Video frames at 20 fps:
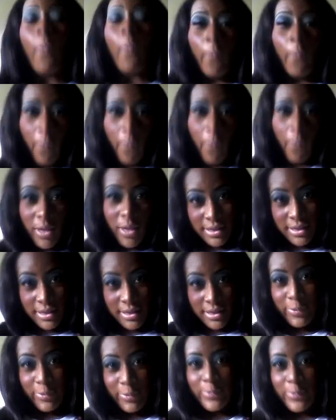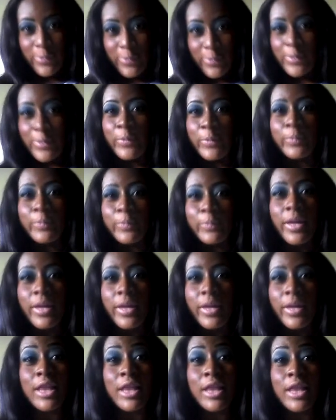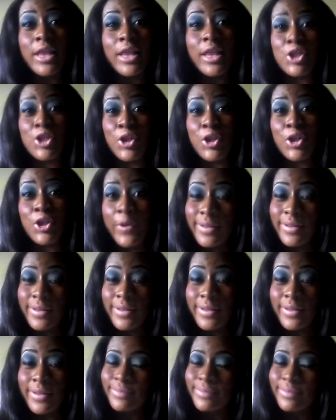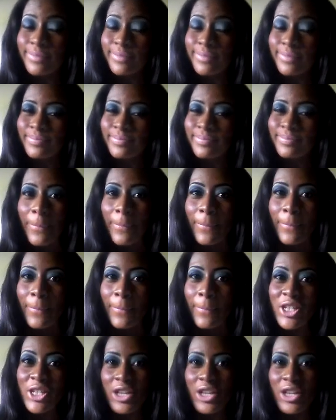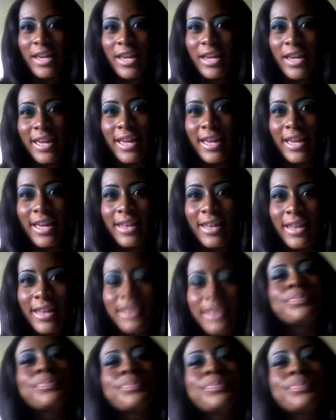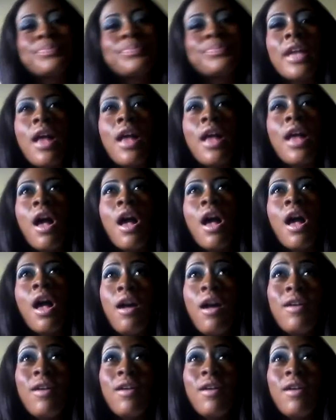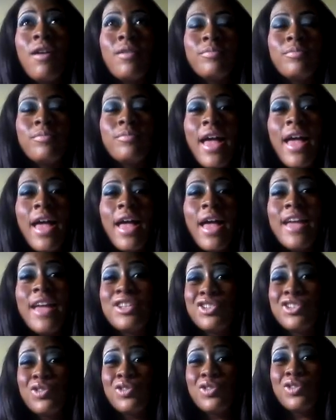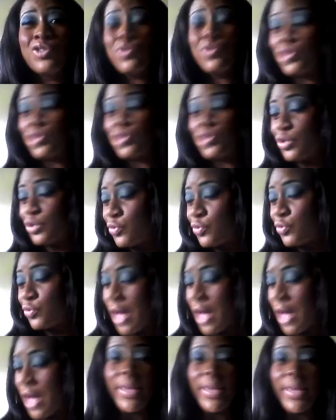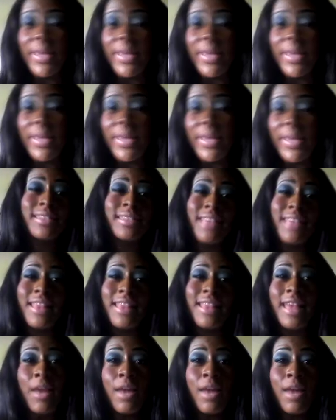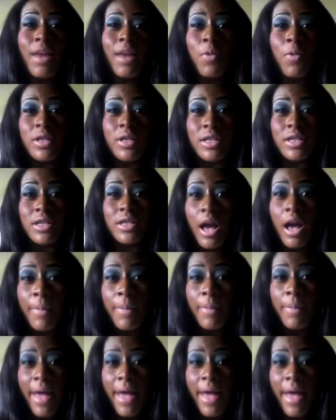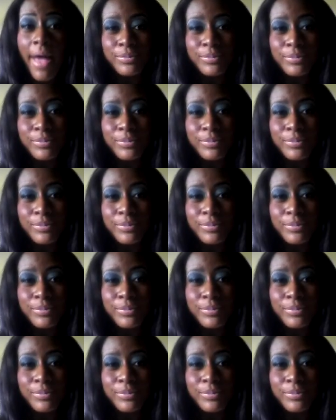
What's up, YouTube? This your girl, Michelle. Um, I had two general topics that I wanted to talk about.